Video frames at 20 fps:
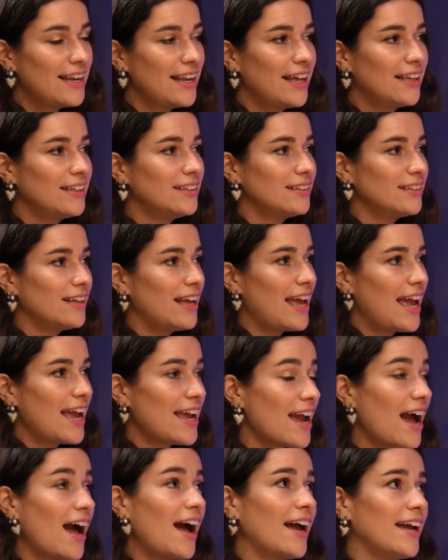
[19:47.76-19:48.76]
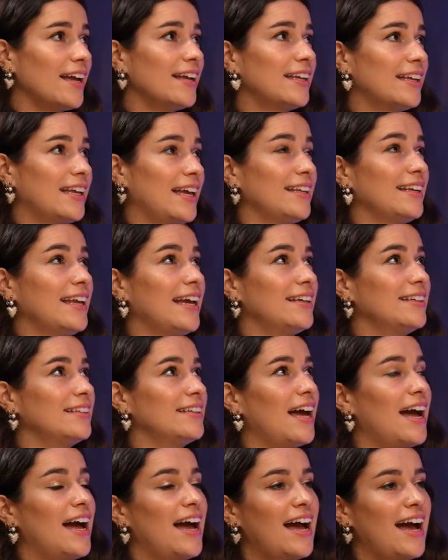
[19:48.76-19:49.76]
And then AI can get
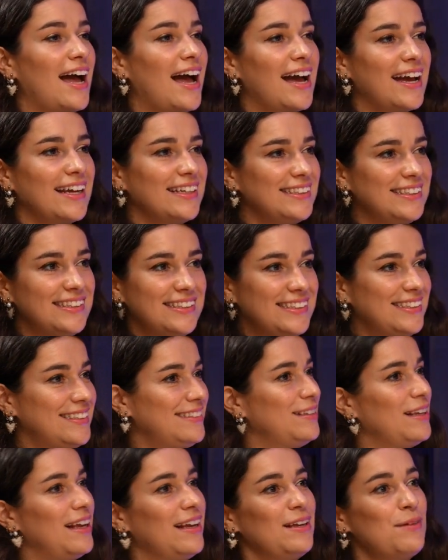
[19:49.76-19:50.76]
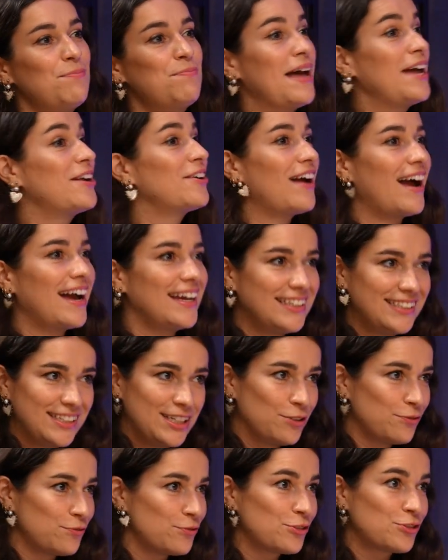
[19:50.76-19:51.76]
a better
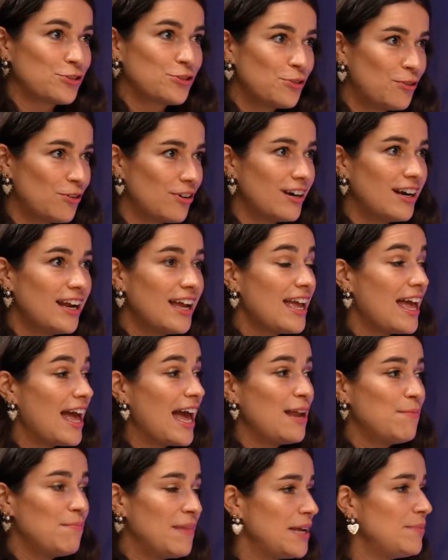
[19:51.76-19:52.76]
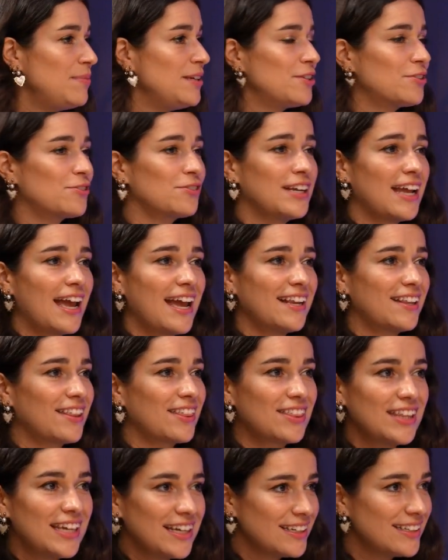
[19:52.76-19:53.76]
idea for sure, and maybe create
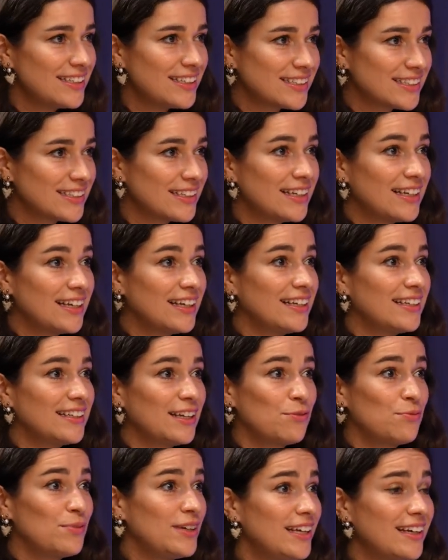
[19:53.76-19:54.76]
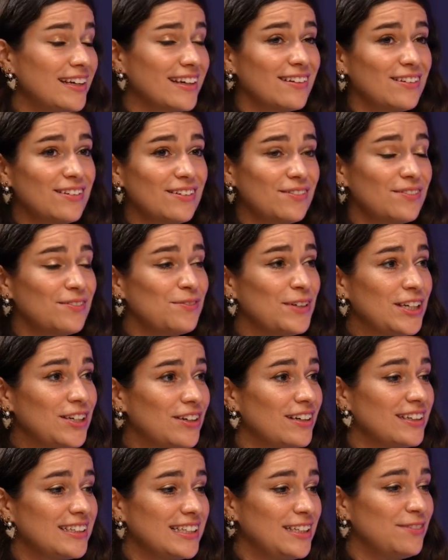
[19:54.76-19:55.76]
things that we're
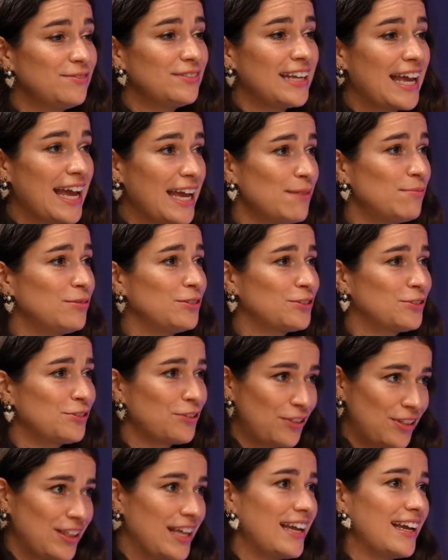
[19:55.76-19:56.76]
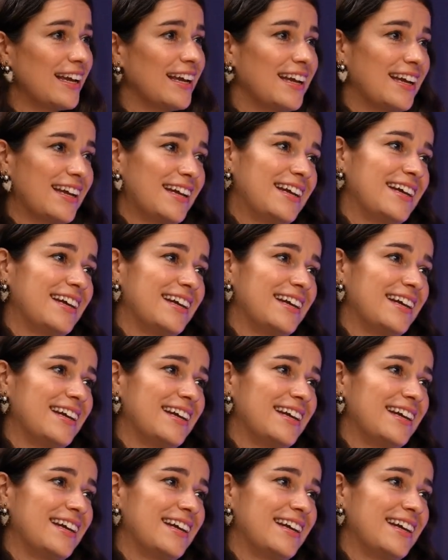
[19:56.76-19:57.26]
not even able to think,